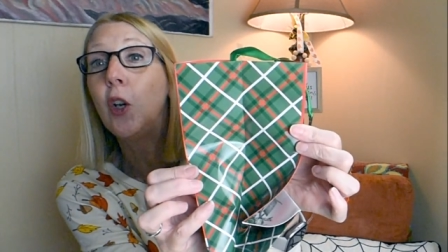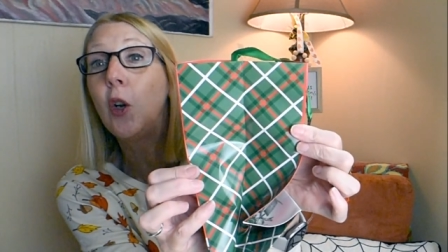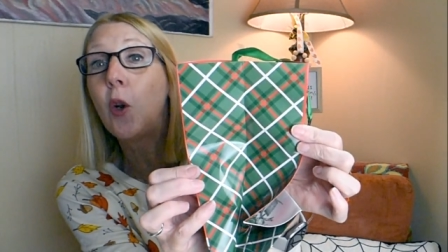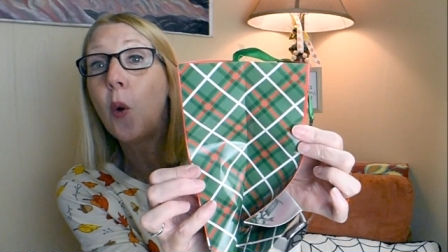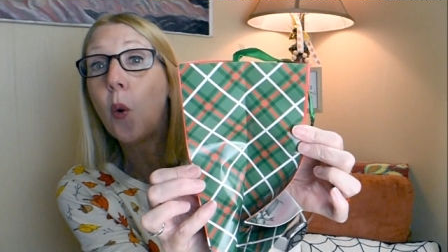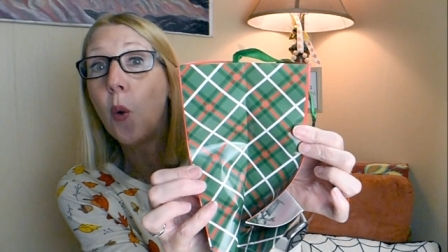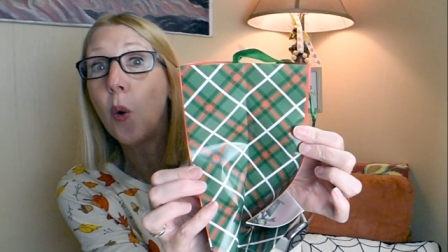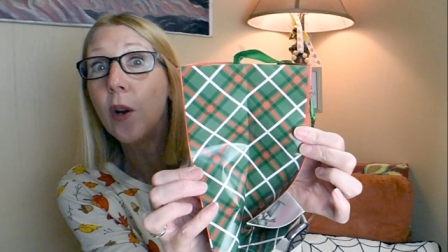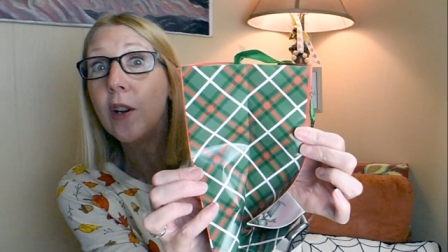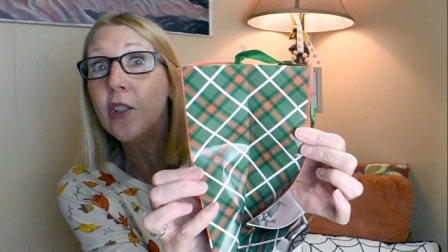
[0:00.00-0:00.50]

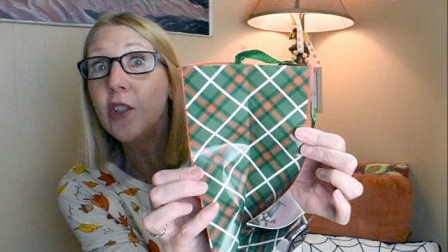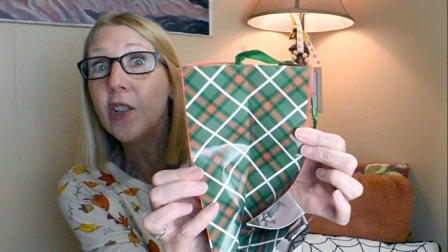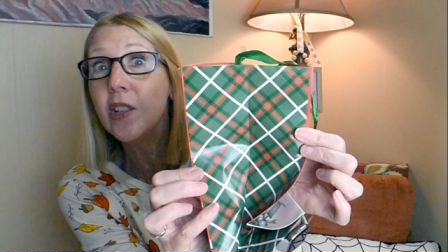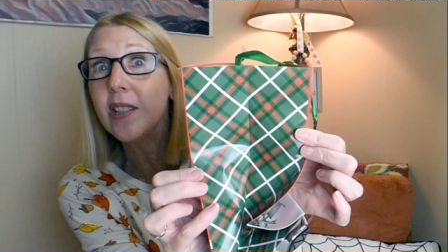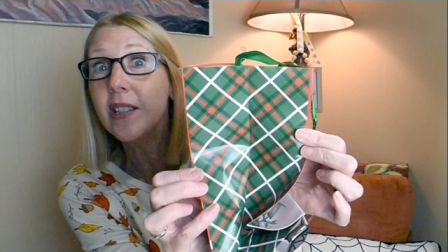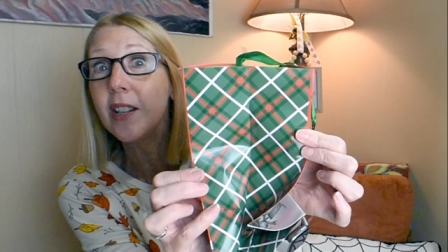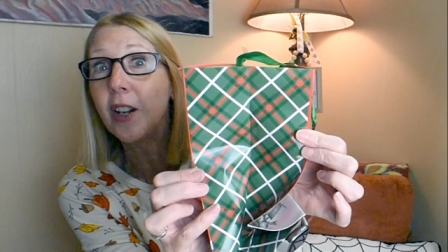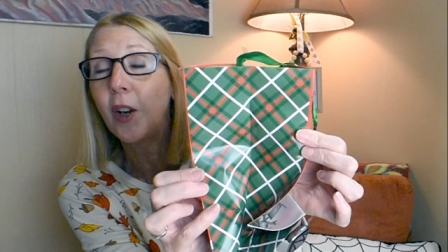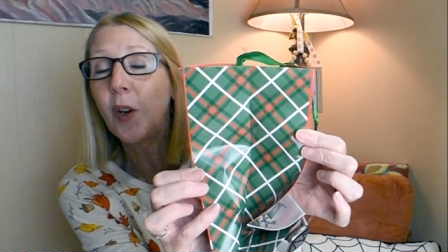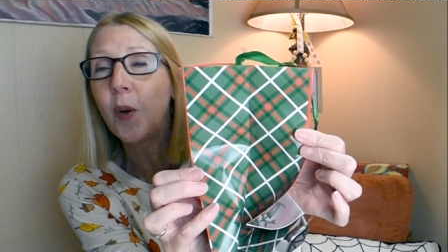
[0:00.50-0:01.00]

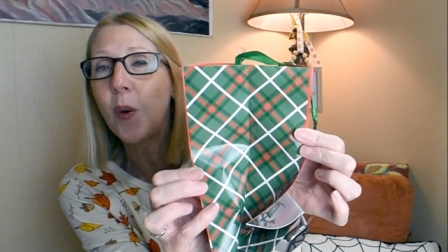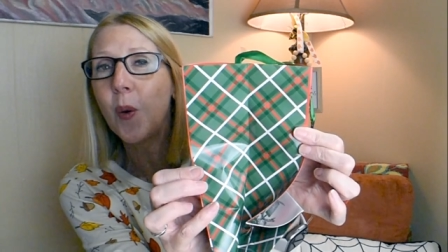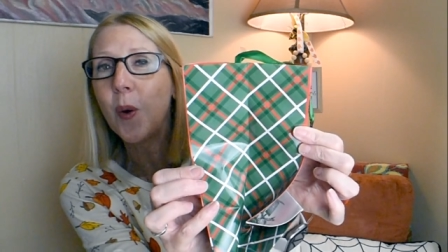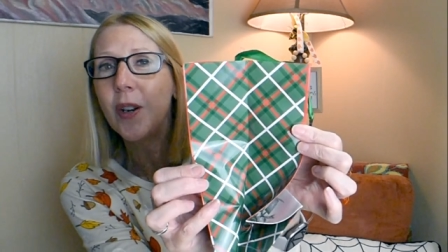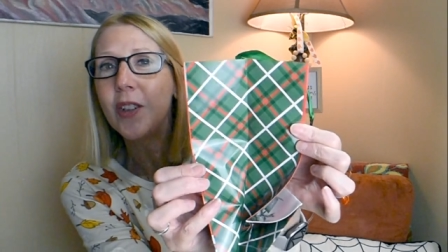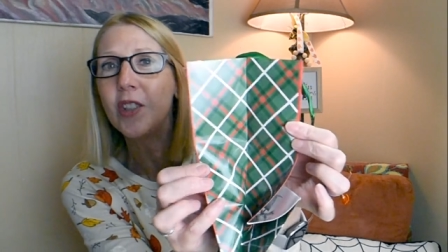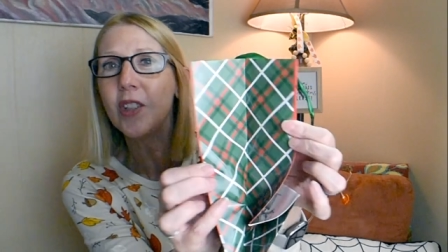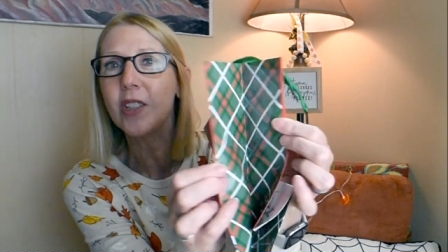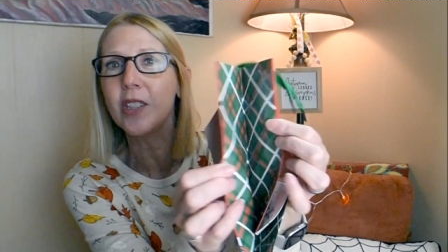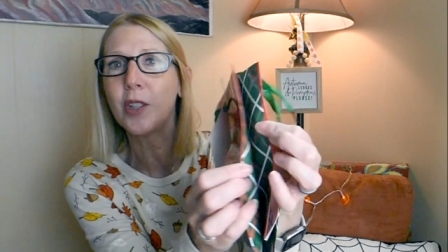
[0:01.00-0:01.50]
Gorgeous,
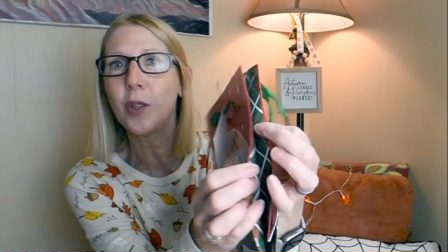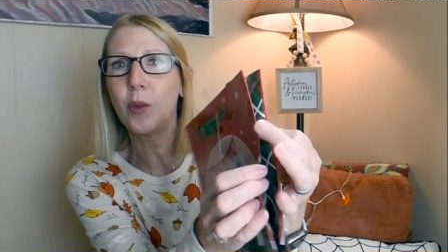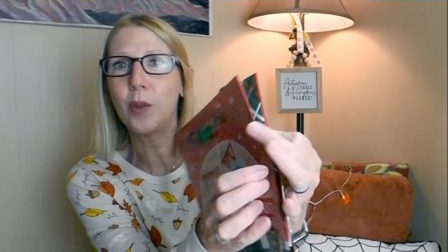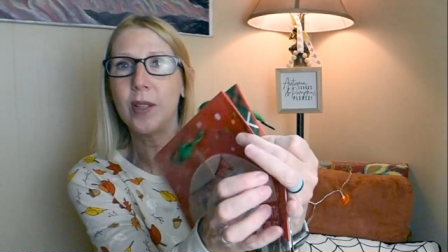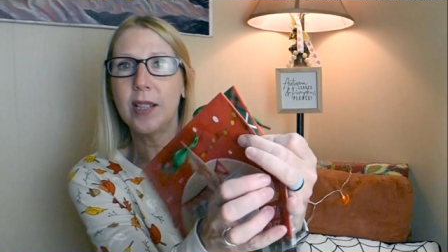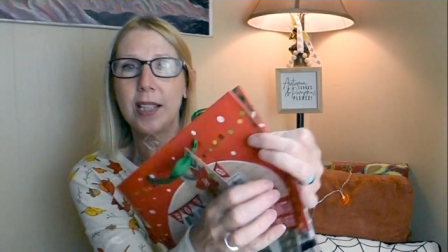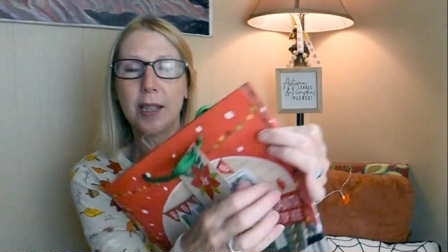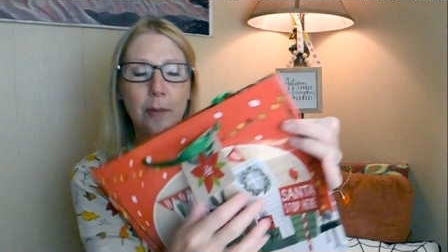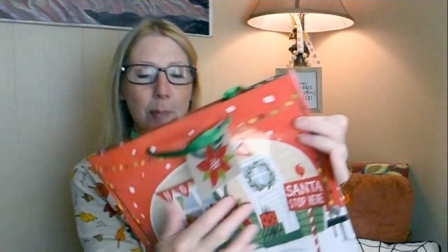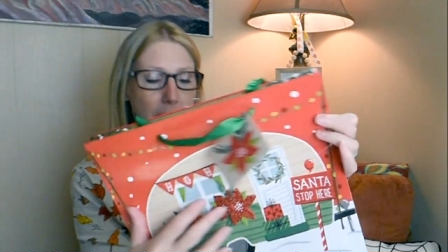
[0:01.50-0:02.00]
gorgeous
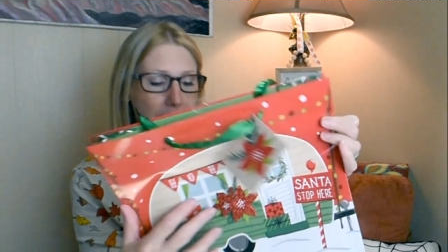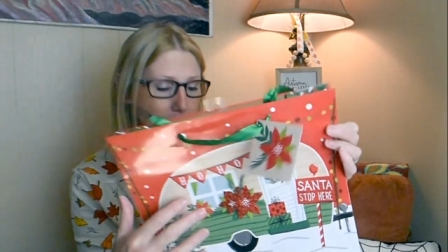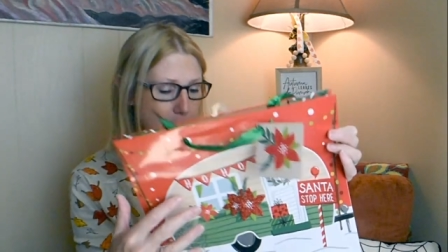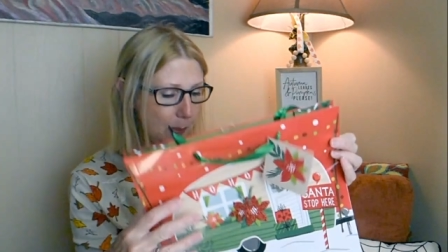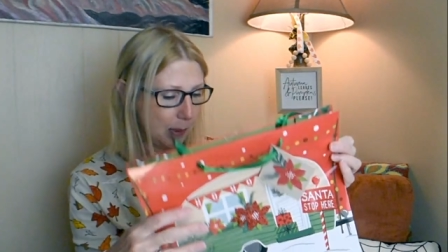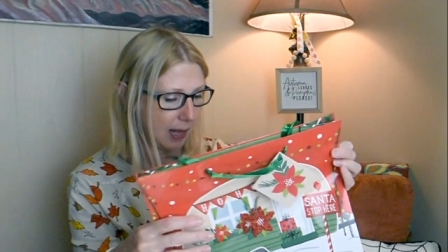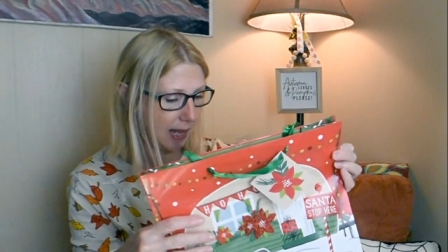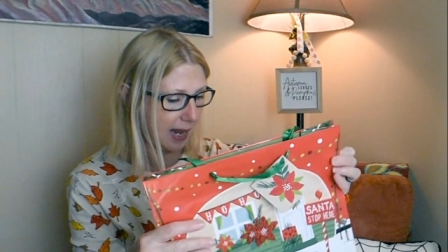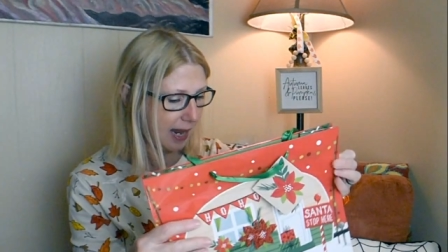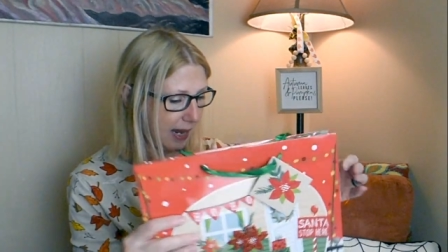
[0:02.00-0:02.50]
Christmas
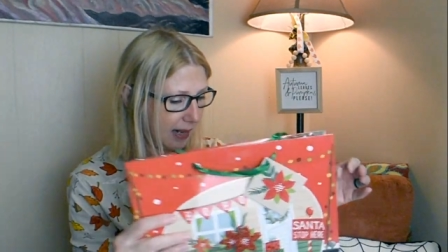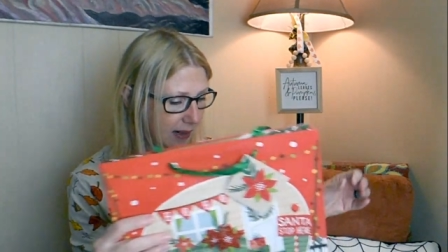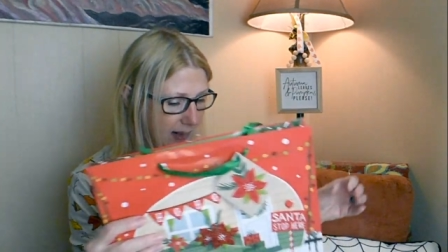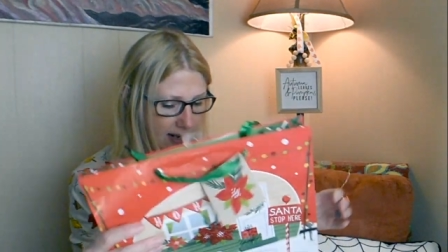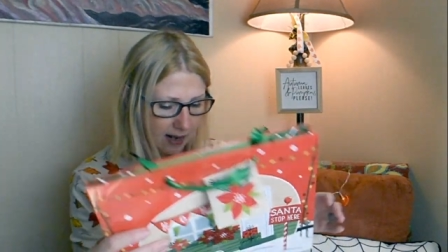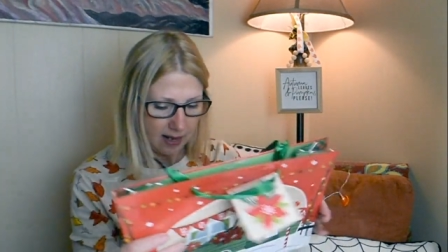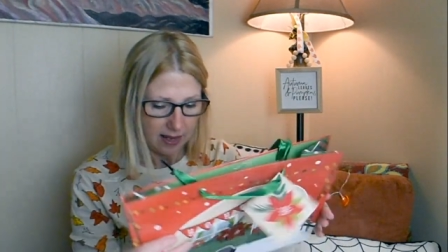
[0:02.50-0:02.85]
plaid.